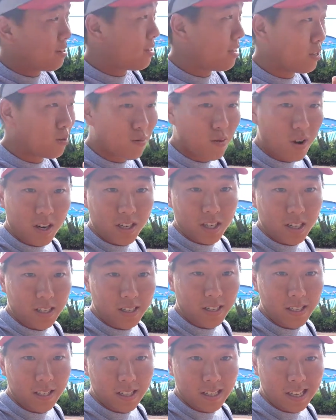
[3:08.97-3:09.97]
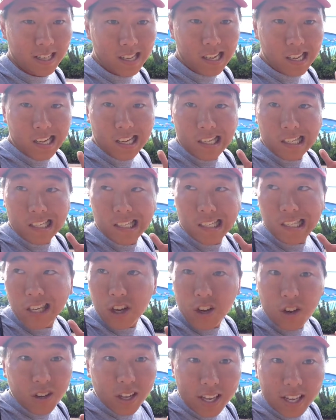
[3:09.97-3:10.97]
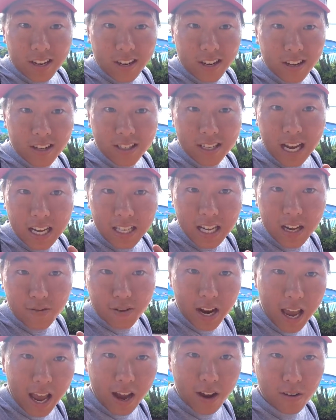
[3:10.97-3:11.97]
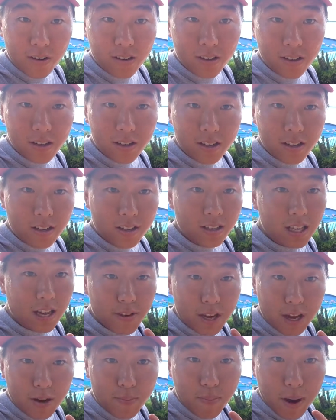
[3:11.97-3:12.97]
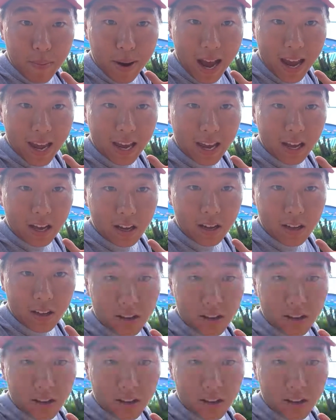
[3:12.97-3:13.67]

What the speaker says: Thanks for watching. See y'all later. Ta-ta for now. Love ya. Bye-bye.